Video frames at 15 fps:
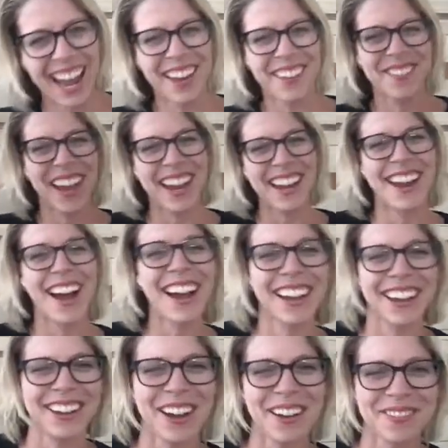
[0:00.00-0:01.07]
I might
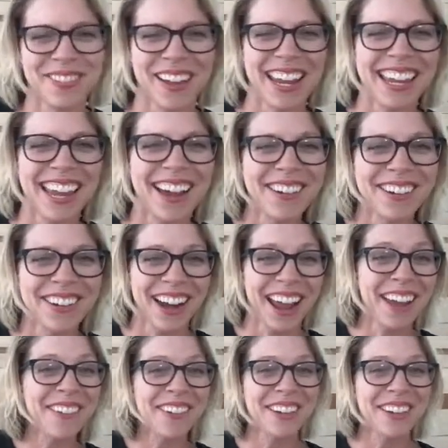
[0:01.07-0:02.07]
knock it off my counter and I